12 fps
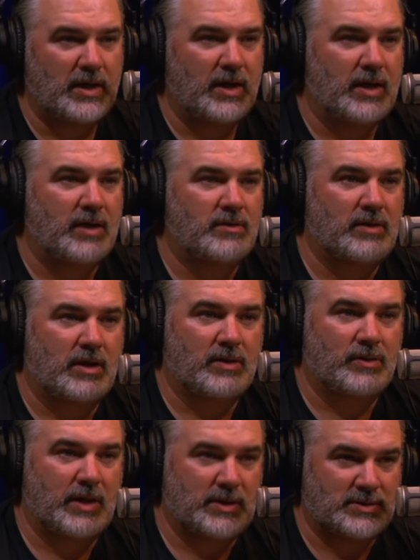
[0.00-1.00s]
and
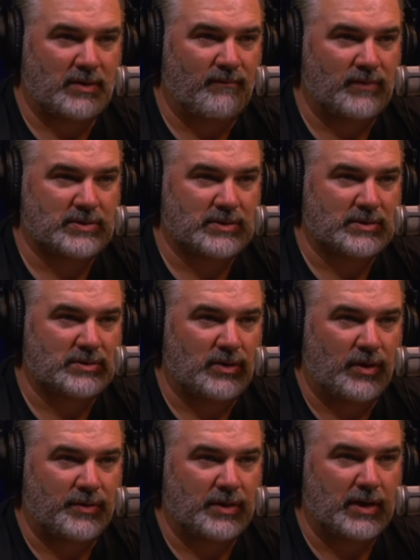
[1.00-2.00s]
less emphasis
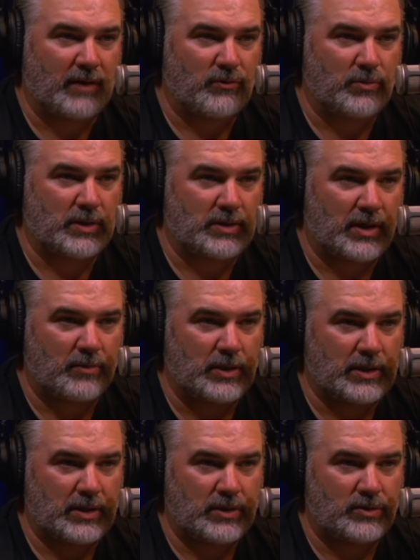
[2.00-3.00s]
on the government
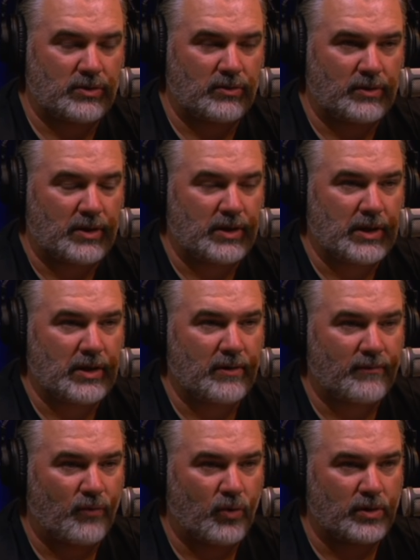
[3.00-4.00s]
coming in and doing the thinking
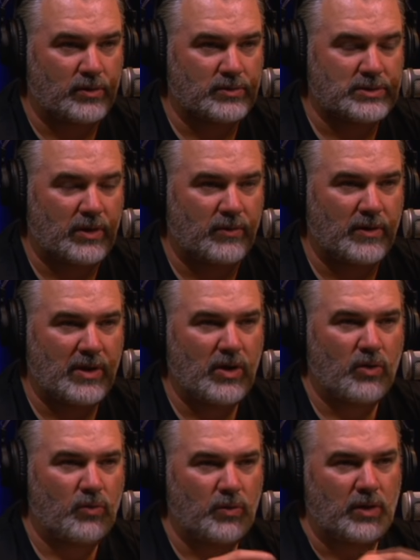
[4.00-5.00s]
for you. So
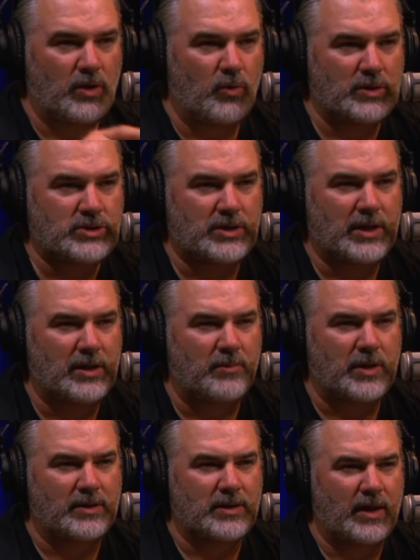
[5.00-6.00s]
we want to know what you think
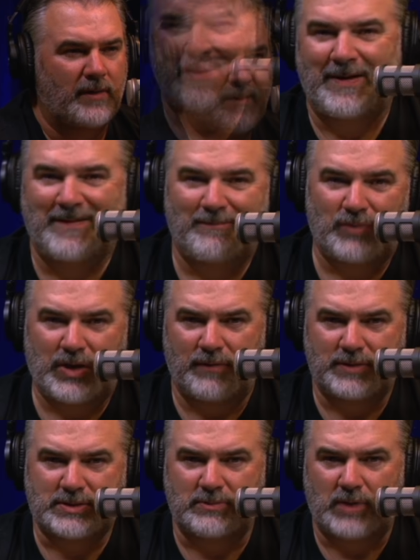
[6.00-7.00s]
about that. Give
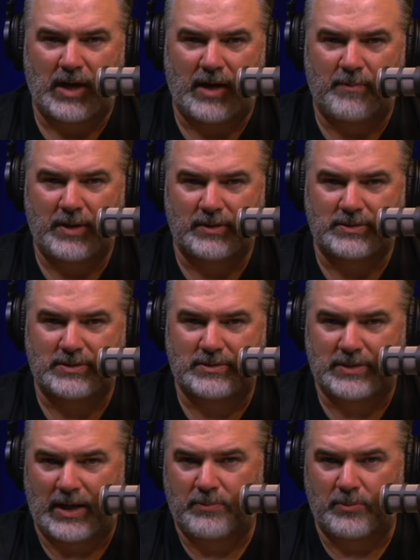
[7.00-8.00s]
us some comments.
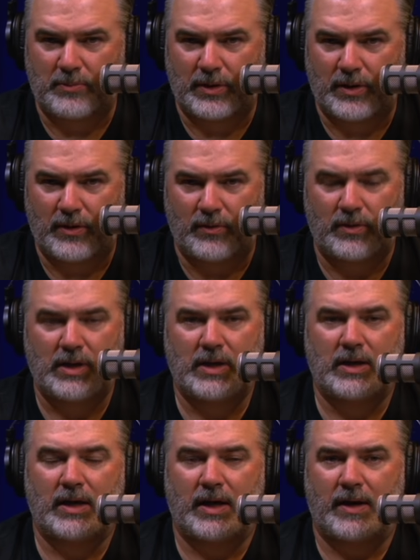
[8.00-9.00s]
Type them below.
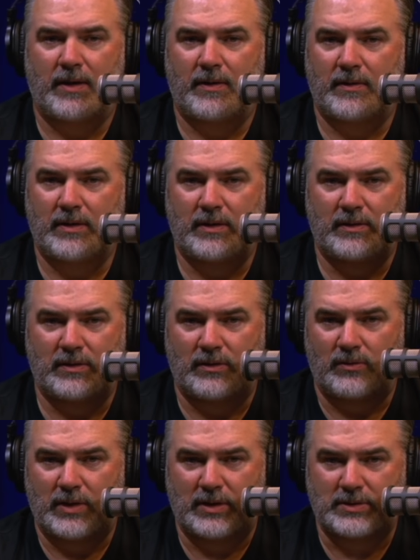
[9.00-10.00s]
You
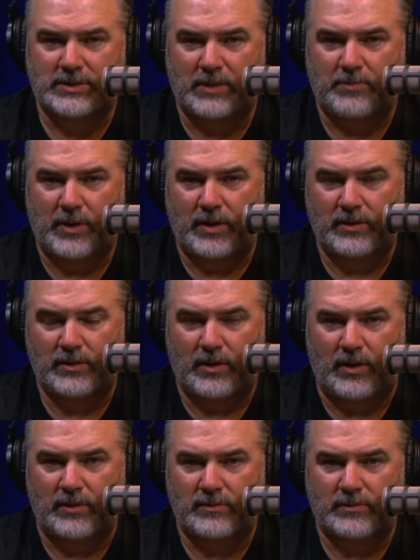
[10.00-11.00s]
know, hit us up
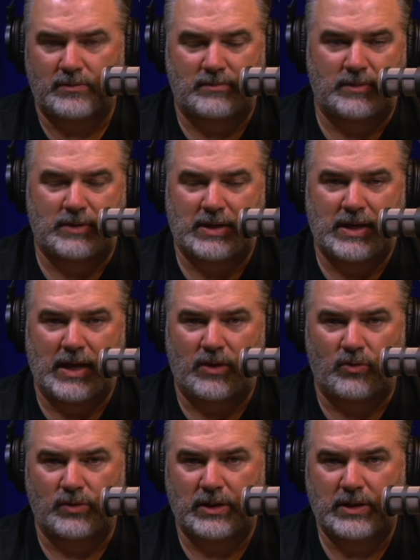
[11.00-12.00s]
on not
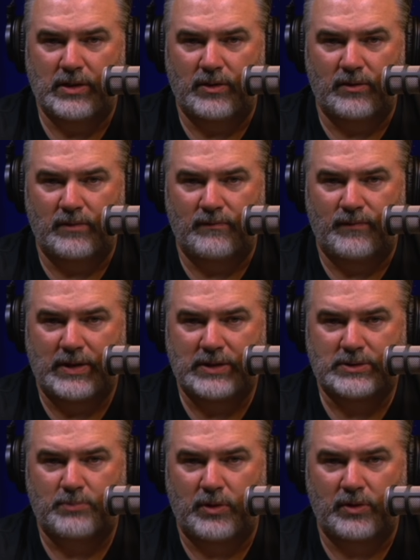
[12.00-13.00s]
only here in
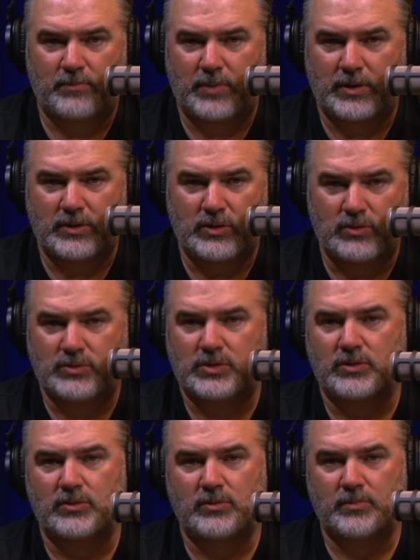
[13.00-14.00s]
Facebook, but in
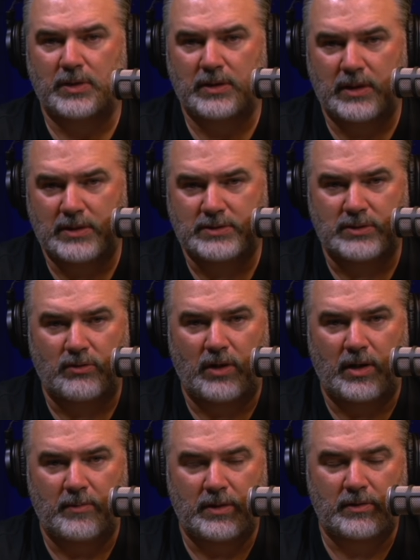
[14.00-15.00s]
YouTube and
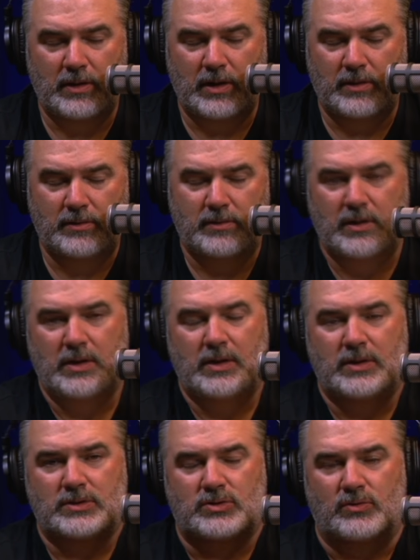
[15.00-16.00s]
Instagram and
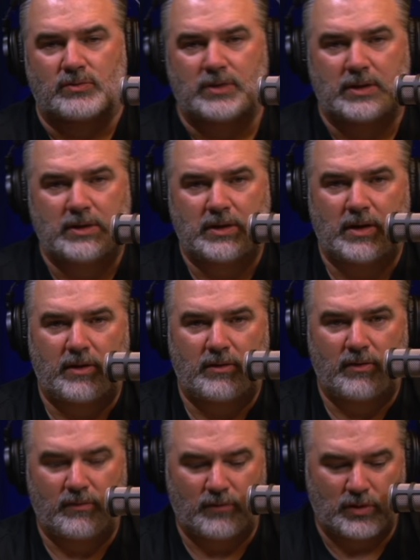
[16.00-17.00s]
certainly
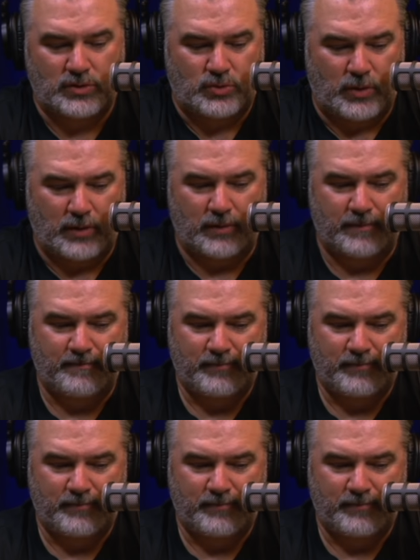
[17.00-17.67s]
over on Twitter.